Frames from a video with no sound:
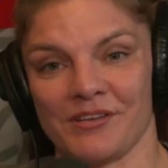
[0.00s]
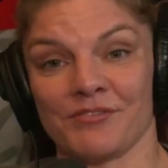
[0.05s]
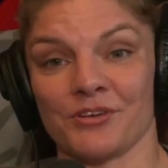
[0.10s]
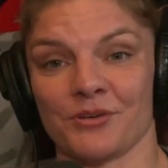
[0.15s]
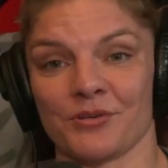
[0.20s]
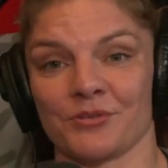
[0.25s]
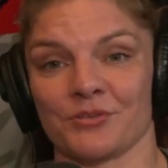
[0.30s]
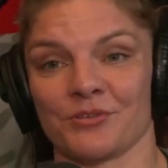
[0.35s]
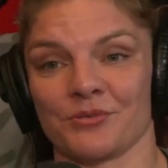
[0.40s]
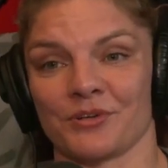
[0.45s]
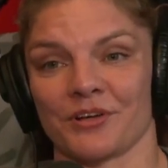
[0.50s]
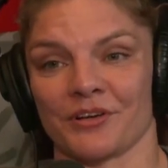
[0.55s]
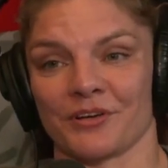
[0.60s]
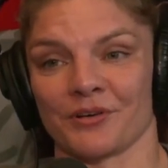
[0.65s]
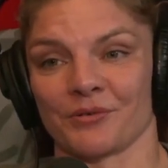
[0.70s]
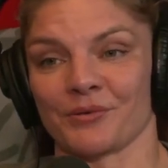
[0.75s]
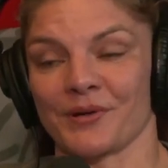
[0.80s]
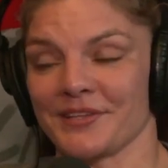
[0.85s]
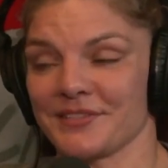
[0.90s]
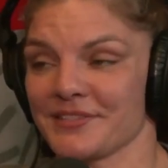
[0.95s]
go do it on a
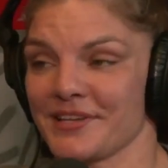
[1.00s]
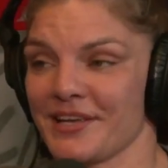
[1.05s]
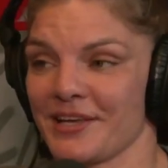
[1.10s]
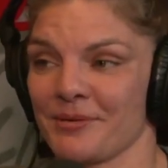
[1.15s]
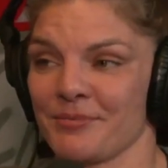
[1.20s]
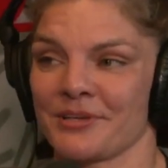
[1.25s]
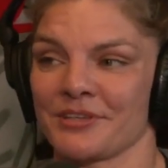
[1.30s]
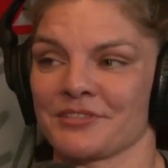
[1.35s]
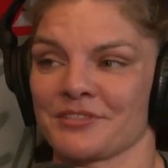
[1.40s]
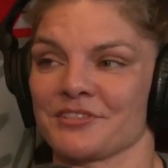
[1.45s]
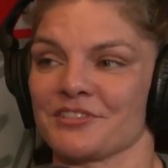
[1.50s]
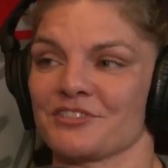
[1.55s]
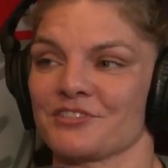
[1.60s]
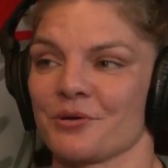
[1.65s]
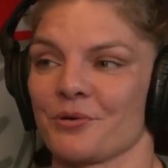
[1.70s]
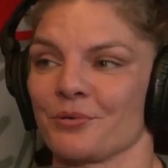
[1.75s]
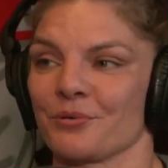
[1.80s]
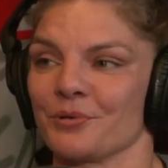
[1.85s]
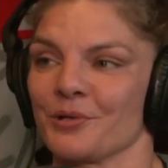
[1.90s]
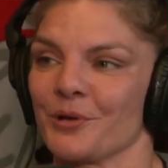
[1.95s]
rest day because it's
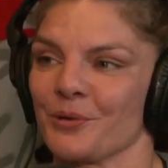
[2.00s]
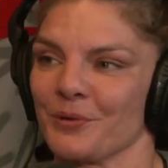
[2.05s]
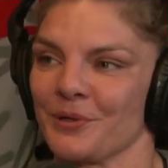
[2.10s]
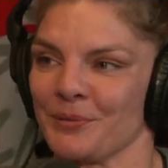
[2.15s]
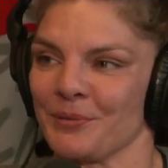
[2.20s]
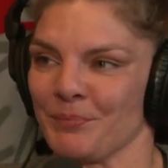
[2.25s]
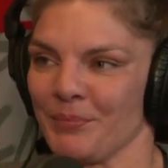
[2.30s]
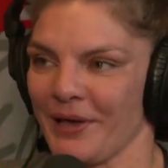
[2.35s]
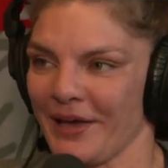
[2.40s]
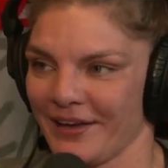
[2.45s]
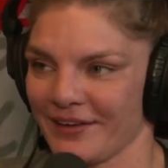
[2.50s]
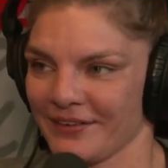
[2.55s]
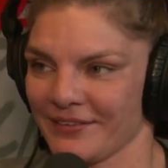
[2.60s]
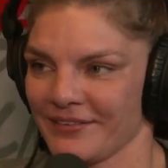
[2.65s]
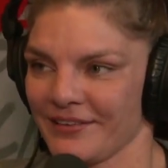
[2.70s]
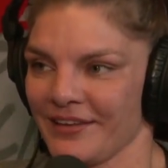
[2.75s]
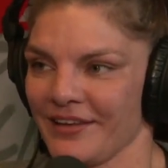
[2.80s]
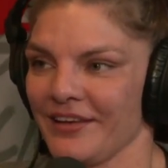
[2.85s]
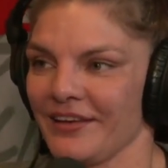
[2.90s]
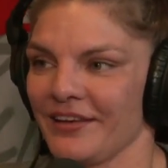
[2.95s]
so low impact.
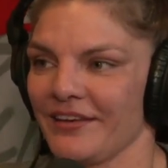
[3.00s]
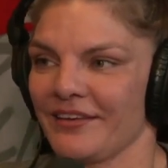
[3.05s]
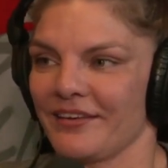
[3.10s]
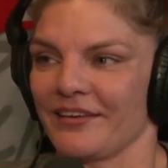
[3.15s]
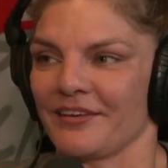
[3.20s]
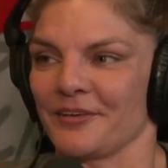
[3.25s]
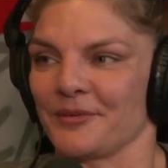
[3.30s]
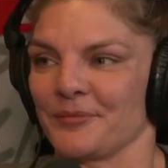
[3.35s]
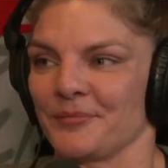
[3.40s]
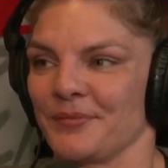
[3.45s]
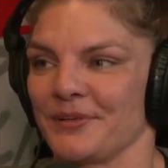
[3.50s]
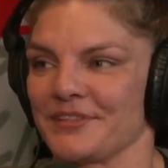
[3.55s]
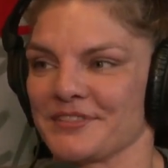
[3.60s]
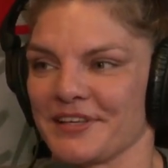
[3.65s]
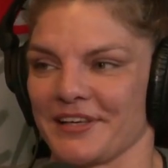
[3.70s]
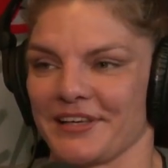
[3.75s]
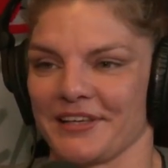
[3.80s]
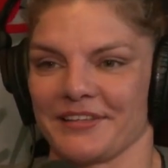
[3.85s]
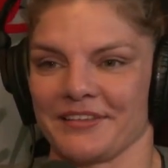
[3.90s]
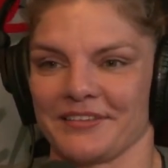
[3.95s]
It's
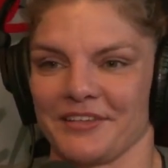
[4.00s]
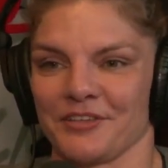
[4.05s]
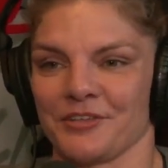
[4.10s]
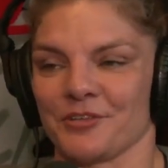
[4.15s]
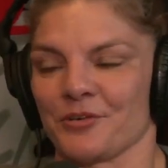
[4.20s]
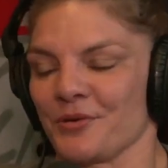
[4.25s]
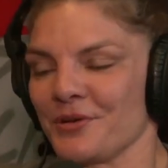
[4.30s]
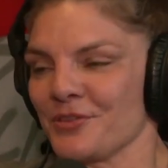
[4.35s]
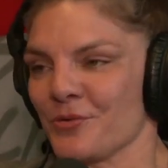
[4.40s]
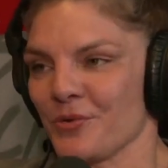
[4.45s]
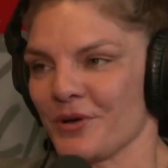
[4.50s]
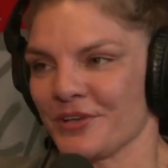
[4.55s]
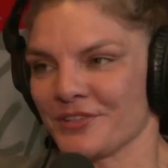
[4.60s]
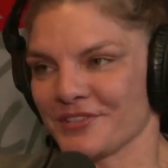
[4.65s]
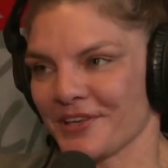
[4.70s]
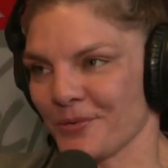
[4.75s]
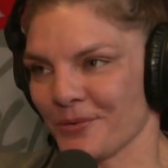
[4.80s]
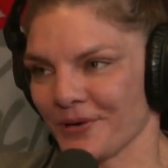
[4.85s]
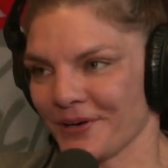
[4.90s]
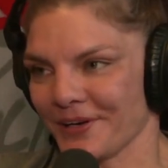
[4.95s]
like, you know, it's
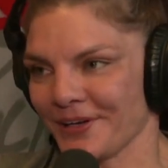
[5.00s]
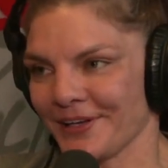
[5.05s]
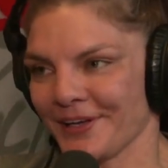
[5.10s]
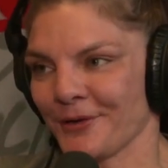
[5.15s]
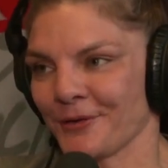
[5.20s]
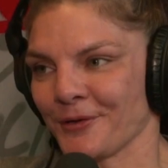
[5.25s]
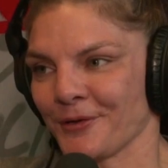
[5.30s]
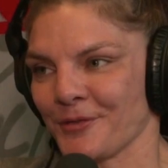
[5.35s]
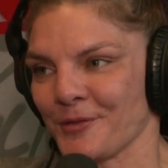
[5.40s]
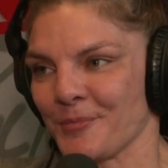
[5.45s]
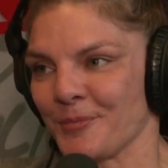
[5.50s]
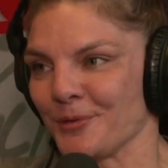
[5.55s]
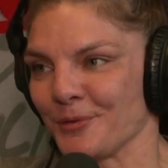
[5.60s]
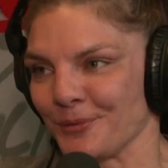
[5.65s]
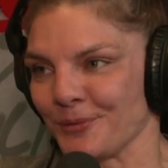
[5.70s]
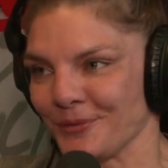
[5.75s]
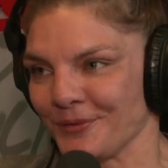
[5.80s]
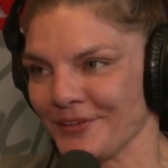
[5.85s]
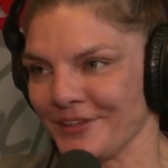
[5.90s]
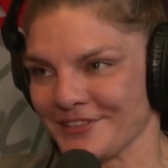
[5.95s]
like working out on the
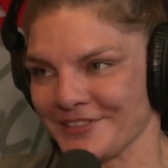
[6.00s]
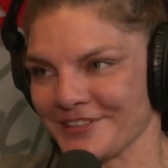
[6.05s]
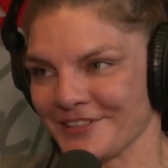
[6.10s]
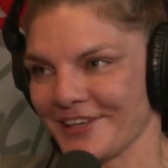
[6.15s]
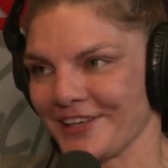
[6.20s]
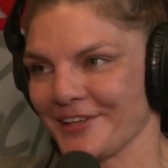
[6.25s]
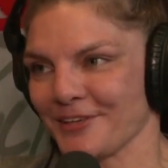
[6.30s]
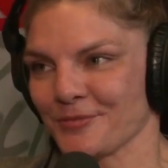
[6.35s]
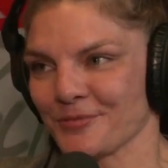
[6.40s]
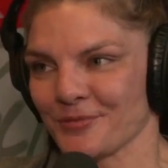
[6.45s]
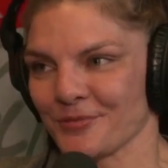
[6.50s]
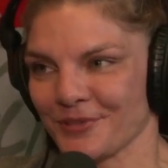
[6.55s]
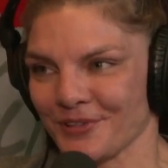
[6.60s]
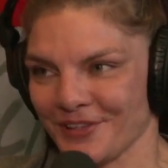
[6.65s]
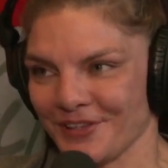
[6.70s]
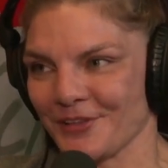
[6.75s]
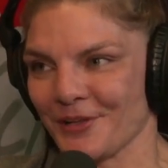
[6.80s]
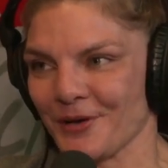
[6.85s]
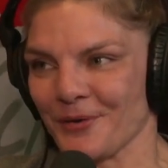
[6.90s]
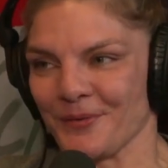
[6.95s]
moon. It's like
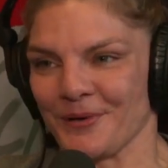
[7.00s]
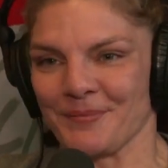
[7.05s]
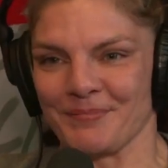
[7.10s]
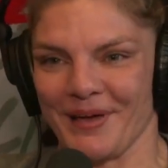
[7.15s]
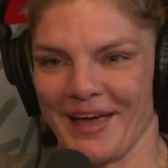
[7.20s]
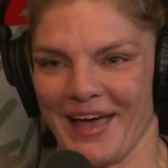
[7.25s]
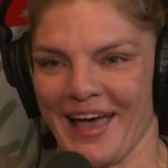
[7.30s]
really low impact.